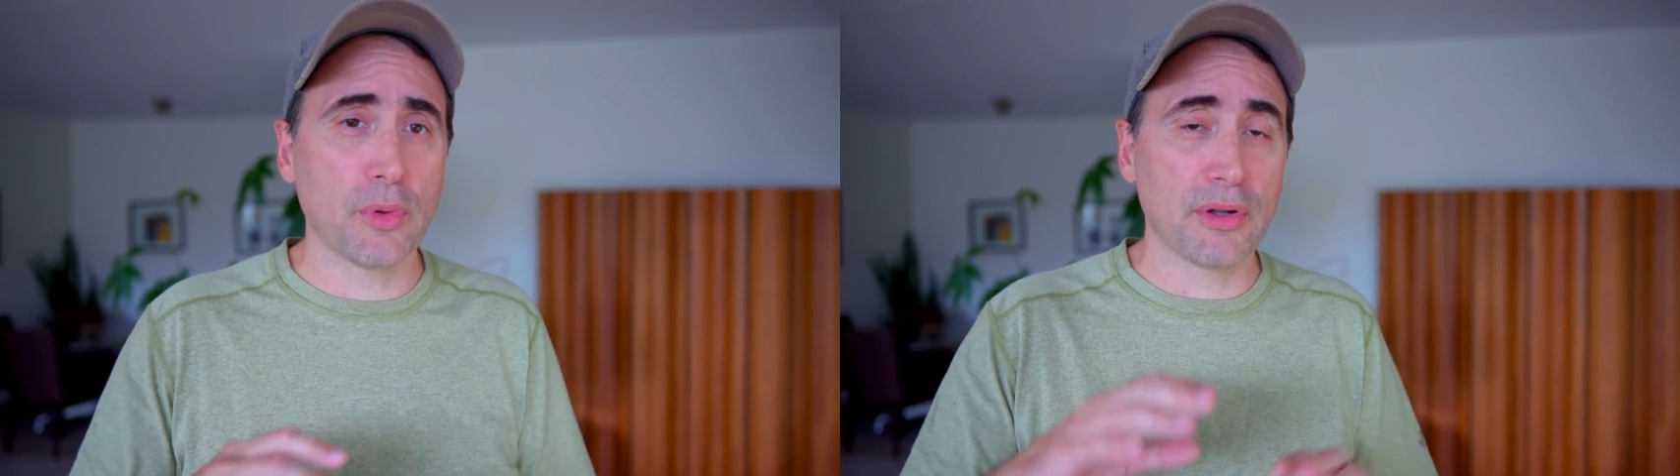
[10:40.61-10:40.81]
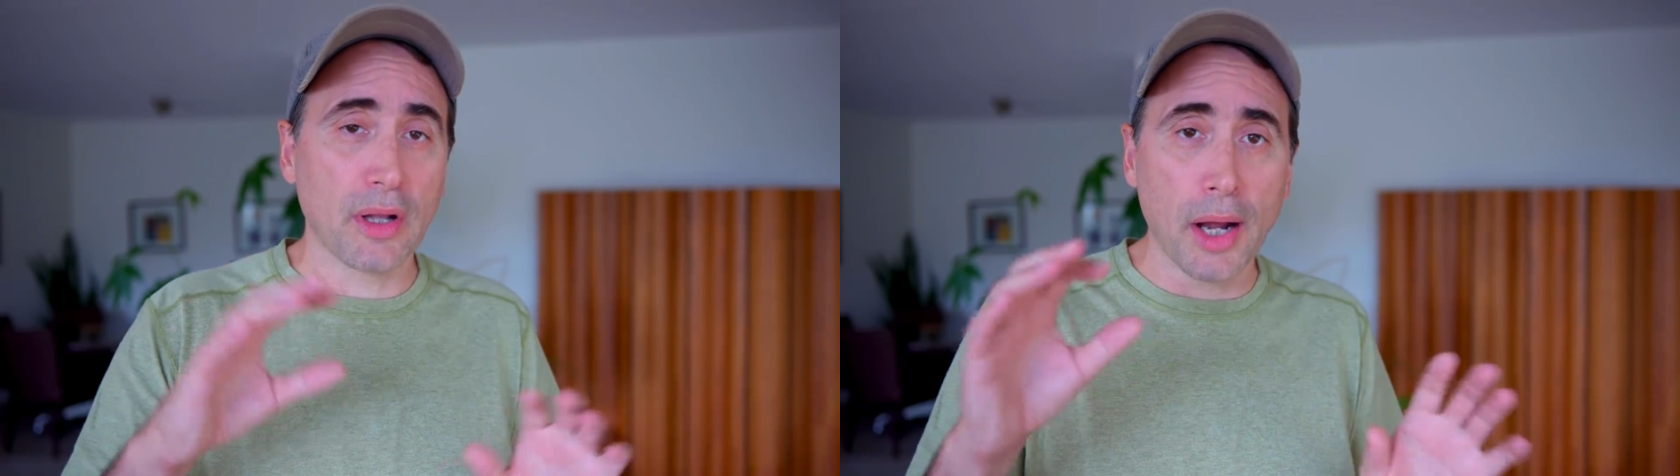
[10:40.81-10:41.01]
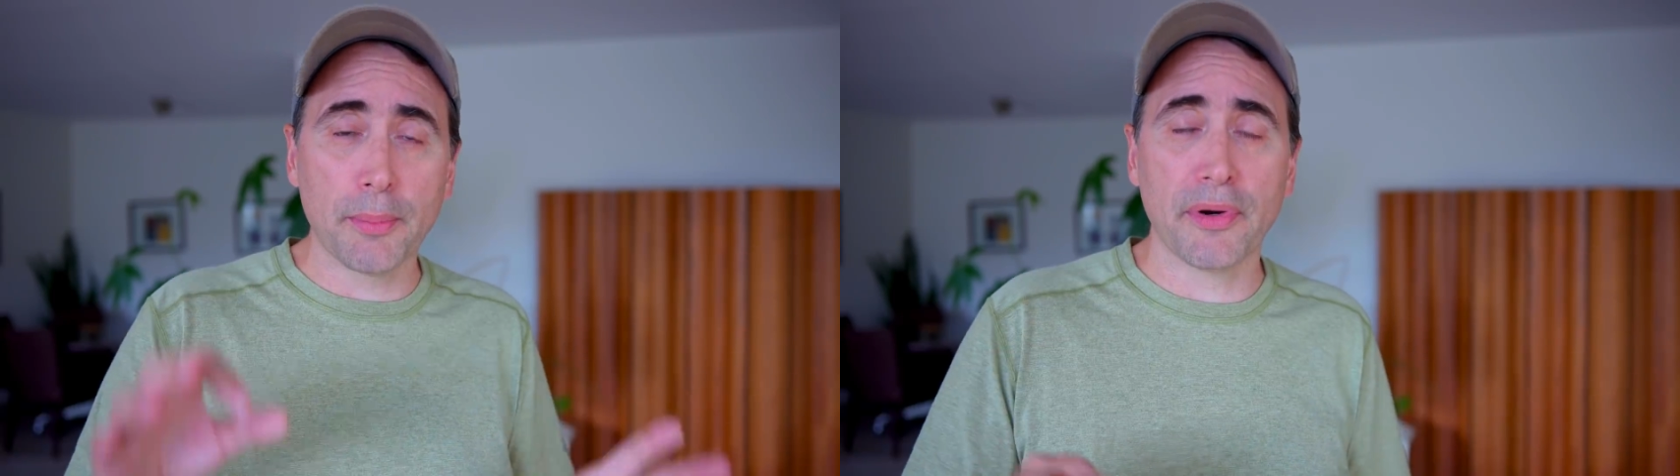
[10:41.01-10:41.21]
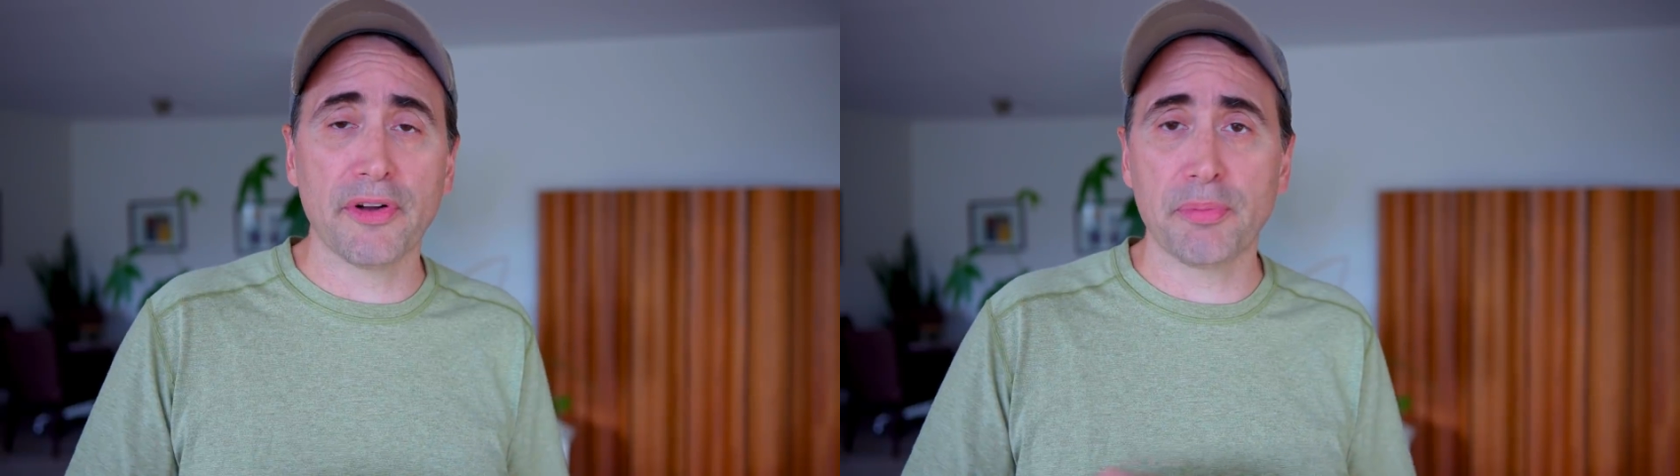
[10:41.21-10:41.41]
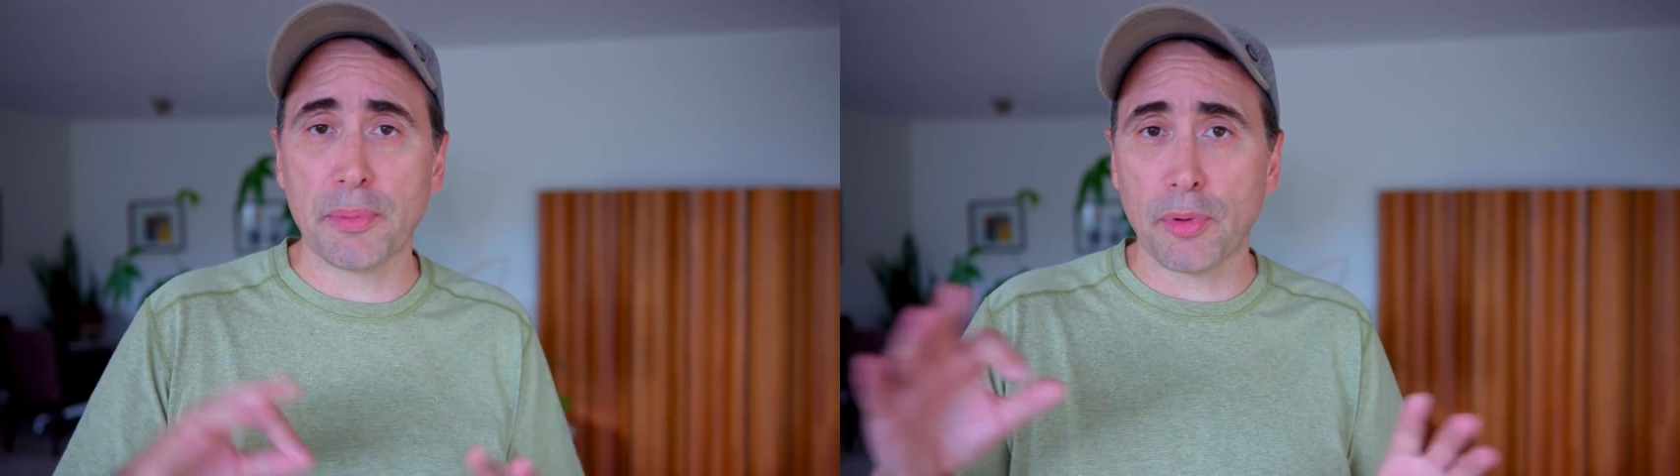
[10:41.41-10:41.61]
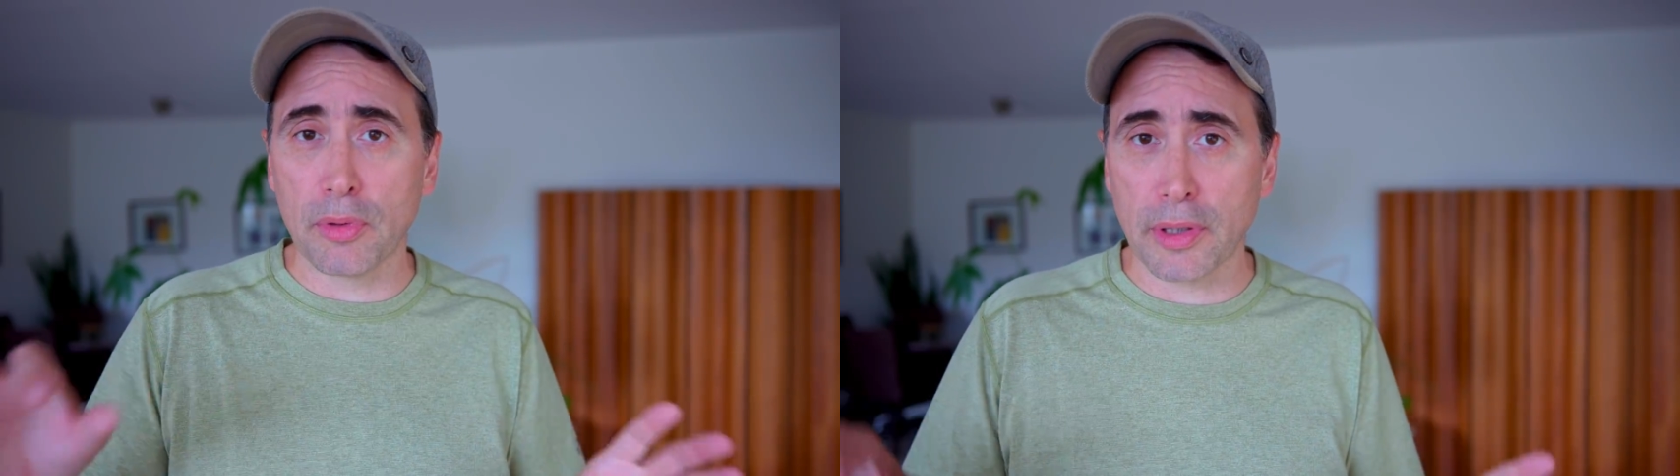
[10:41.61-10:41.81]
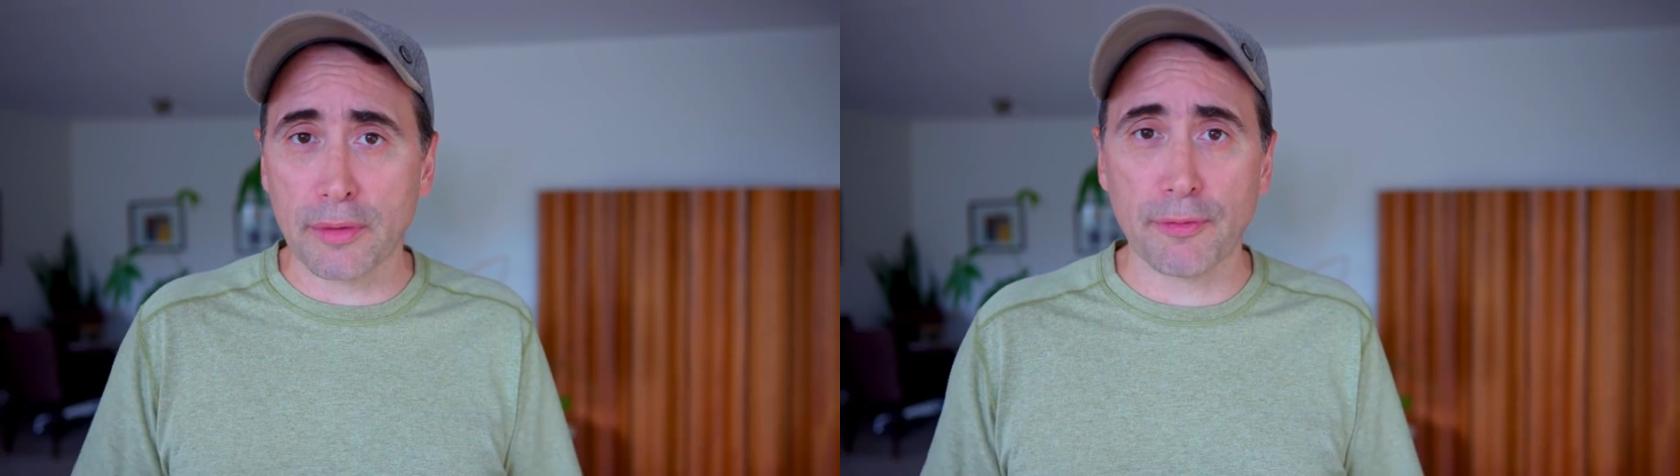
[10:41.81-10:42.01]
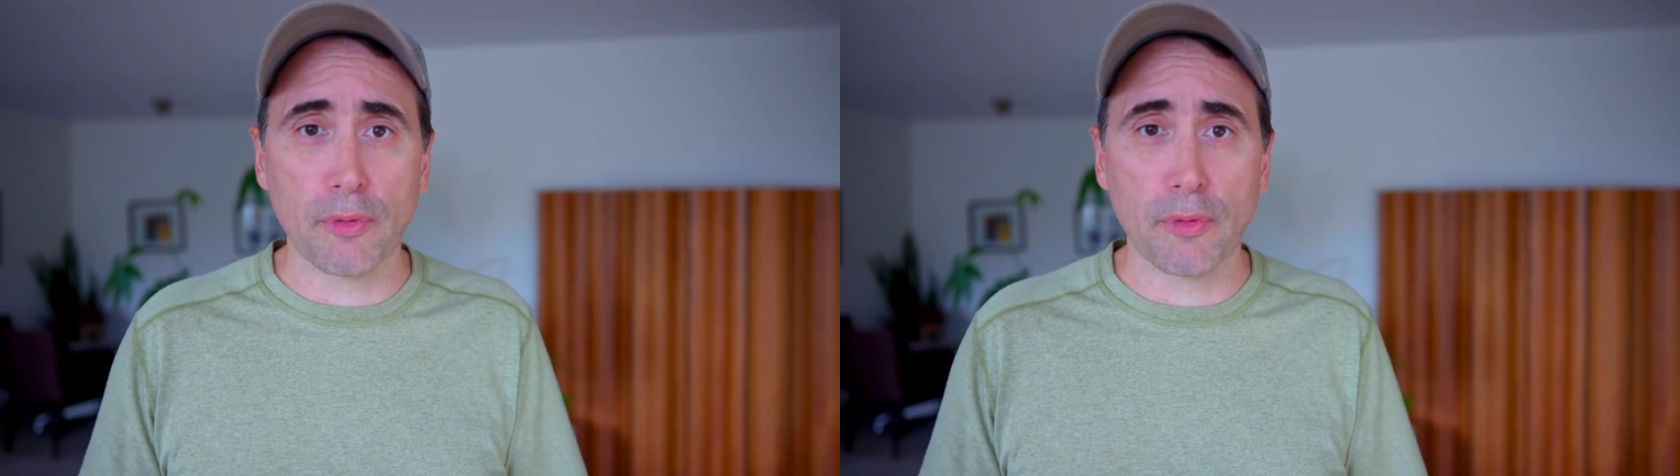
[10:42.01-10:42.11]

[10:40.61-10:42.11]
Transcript: what libraries people are looking